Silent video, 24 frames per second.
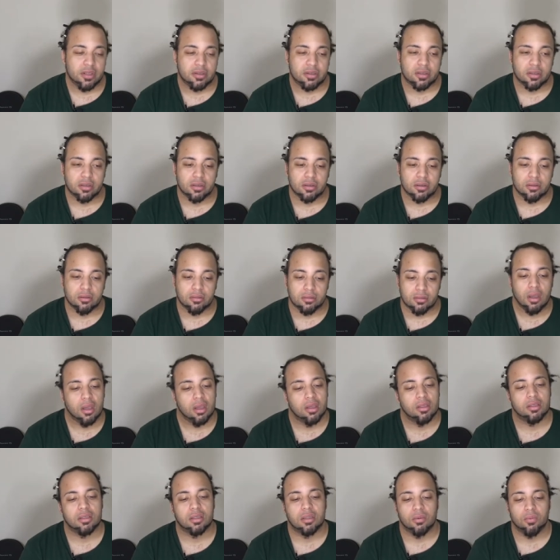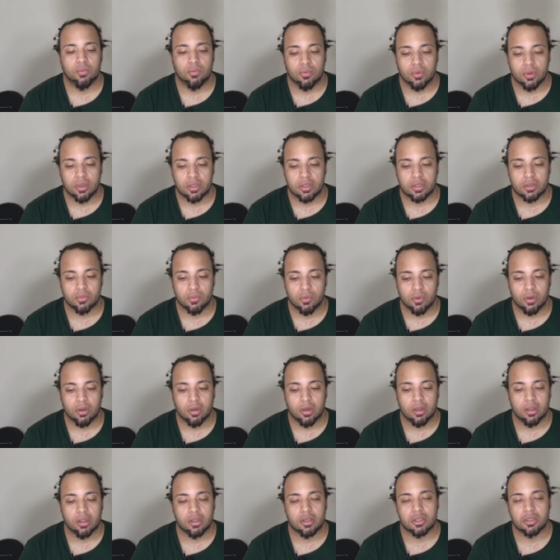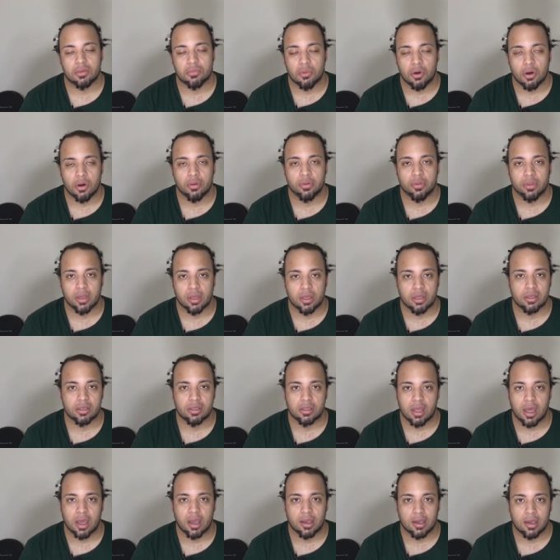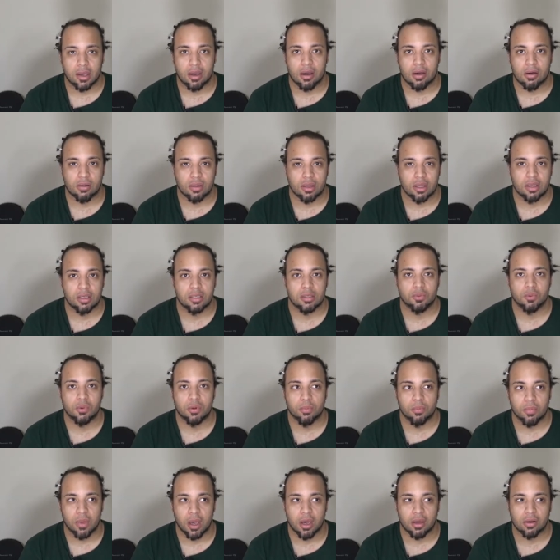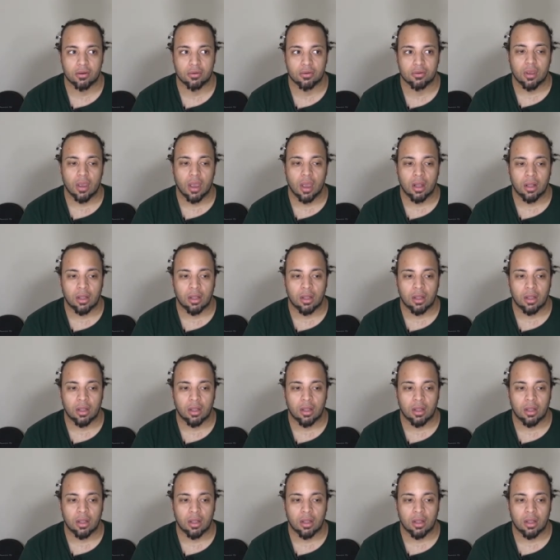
Listen, it's the it's really the small things that count. It's what matters.